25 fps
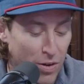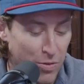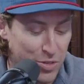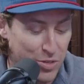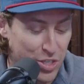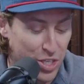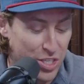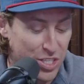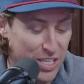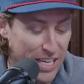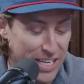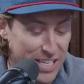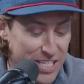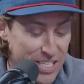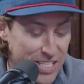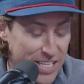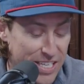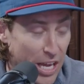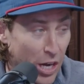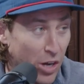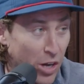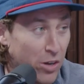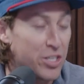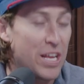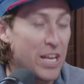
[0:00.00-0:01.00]
with just like
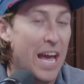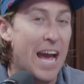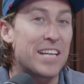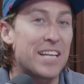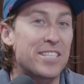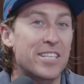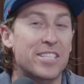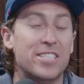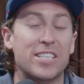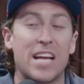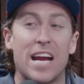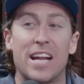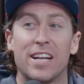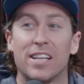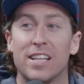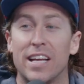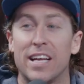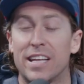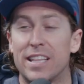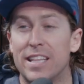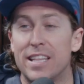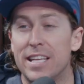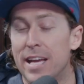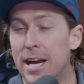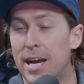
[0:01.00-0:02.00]
skill. Hasek's kind of
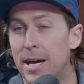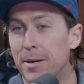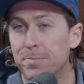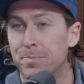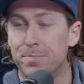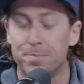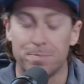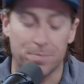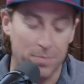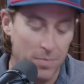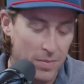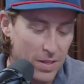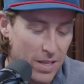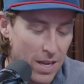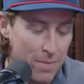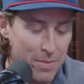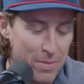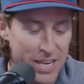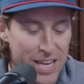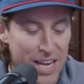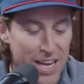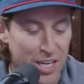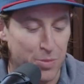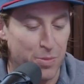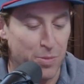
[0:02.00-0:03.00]
like the I mean,
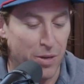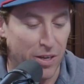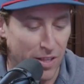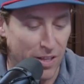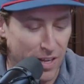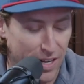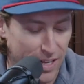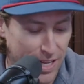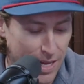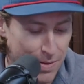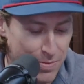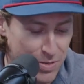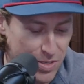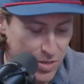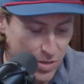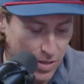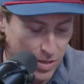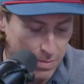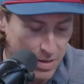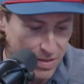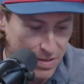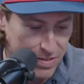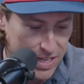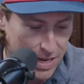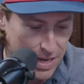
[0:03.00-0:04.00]
he actually played a lot of games too. Let
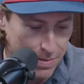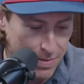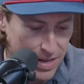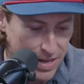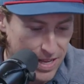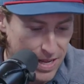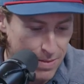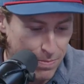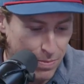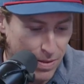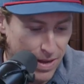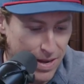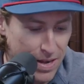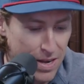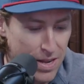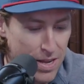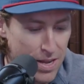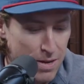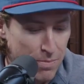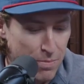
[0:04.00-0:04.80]
me see how many he played.